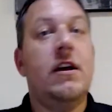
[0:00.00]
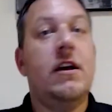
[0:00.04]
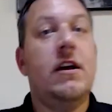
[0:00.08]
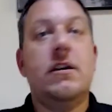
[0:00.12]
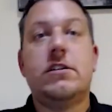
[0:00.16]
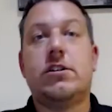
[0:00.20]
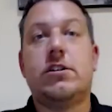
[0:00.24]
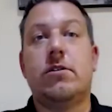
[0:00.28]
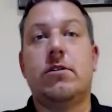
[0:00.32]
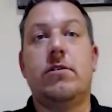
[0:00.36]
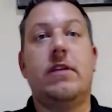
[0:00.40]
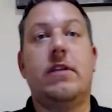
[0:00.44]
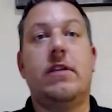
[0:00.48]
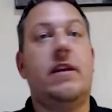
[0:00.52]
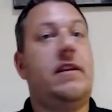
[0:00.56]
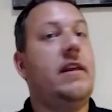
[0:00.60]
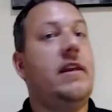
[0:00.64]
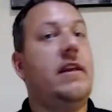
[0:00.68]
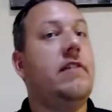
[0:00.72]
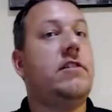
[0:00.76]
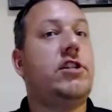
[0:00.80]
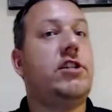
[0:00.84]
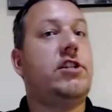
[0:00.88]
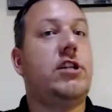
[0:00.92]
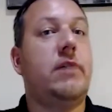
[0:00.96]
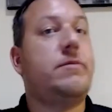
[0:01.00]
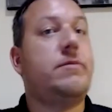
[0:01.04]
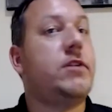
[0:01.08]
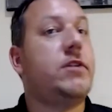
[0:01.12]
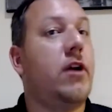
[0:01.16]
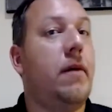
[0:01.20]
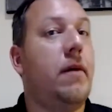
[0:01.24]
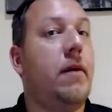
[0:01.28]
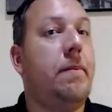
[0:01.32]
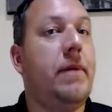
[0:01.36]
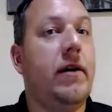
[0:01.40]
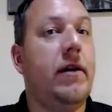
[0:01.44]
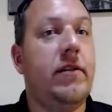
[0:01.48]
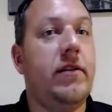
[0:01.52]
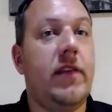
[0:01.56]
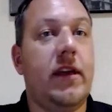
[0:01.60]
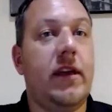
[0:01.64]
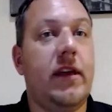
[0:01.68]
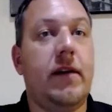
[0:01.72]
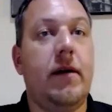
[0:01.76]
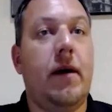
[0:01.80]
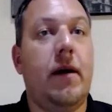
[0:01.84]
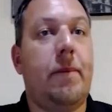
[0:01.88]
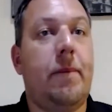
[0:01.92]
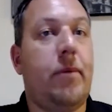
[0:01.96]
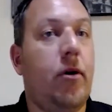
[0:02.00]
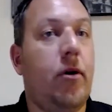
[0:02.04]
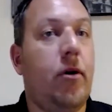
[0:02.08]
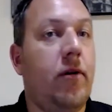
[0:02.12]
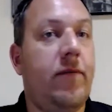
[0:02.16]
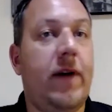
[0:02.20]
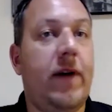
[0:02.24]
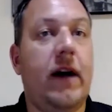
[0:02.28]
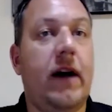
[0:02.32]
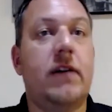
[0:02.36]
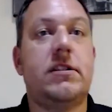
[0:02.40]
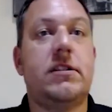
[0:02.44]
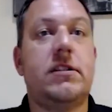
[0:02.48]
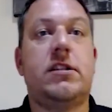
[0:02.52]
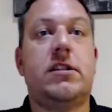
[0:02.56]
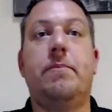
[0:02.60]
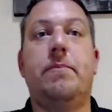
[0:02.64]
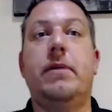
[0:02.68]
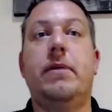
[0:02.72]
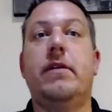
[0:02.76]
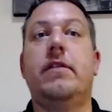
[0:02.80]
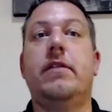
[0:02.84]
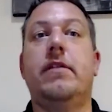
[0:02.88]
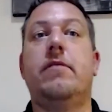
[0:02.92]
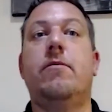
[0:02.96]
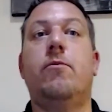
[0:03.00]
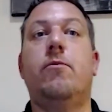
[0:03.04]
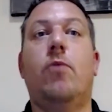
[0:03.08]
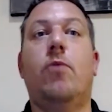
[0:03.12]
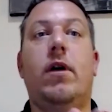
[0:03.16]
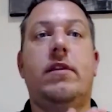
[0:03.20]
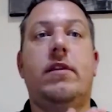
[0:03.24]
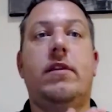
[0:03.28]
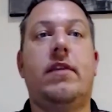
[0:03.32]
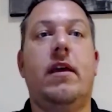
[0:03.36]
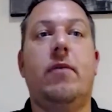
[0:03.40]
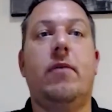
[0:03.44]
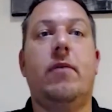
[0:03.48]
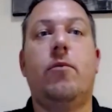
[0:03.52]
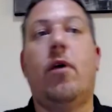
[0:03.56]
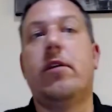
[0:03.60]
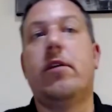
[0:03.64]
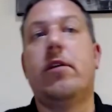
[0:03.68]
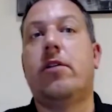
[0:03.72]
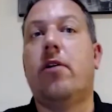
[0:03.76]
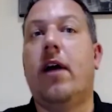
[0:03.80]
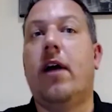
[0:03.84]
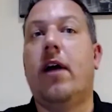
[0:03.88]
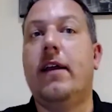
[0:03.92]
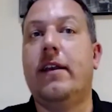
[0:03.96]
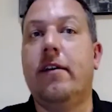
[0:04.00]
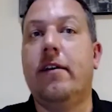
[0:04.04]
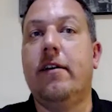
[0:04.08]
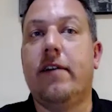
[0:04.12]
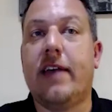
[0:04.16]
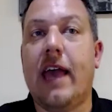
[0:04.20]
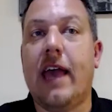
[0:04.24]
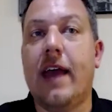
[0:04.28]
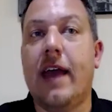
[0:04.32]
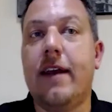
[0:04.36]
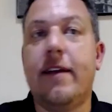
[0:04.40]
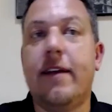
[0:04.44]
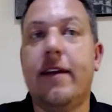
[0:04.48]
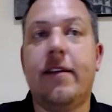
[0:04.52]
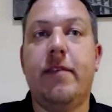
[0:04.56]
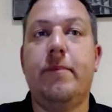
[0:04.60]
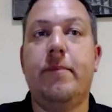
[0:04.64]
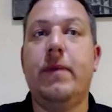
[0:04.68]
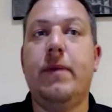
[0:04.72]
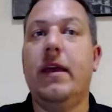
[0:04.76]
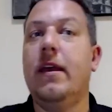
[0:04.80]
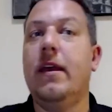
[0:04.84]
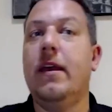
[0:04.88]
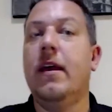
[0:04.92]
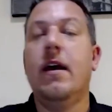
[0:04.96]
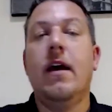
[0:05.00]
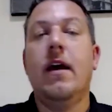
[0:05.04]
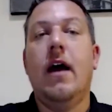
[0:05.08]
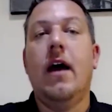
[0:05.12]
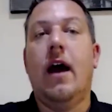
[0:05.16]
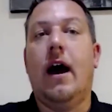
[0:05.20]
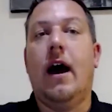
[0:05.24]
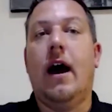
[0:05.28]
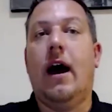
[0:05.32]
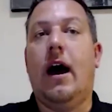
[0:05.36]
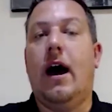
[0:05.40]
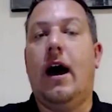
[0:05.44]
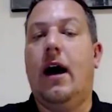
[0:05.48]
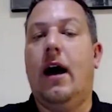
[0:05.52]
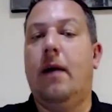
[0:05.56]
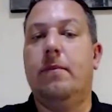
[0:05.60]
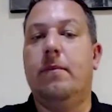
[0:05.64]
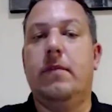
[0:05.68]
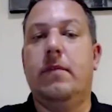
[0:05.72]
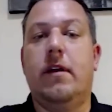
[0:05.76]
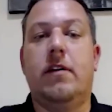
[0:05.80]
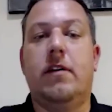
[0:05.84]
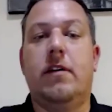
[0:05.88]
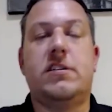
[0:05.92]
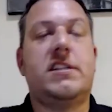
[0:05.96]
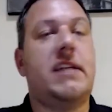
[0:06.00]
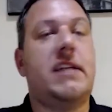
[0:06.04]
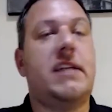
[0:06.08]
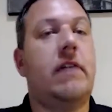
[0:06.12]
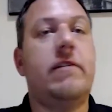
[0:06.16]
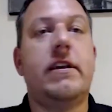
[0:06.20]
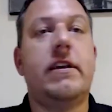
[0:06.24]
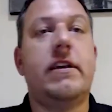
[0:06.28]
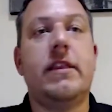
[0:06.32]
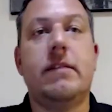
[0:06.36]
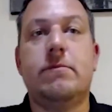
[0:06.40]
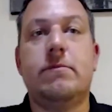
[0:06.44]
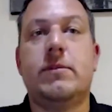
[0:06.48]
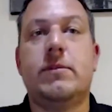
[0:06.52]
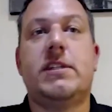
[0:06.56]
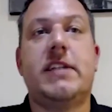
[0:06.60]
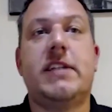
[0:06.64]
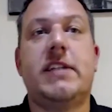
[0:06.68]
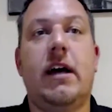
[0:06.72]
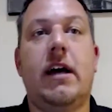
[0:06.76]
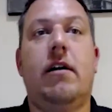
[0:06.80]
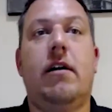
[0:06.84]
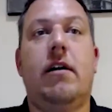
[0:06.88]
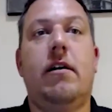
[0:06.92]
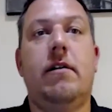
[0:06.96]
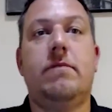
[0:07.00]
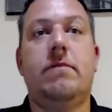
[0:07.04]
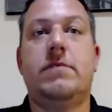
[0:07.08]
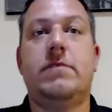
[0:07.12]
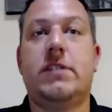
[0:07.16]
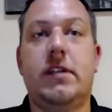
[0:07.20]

So the dealerships are building profiles. They're building what they want their ideal candidate to be. They're selling themselves.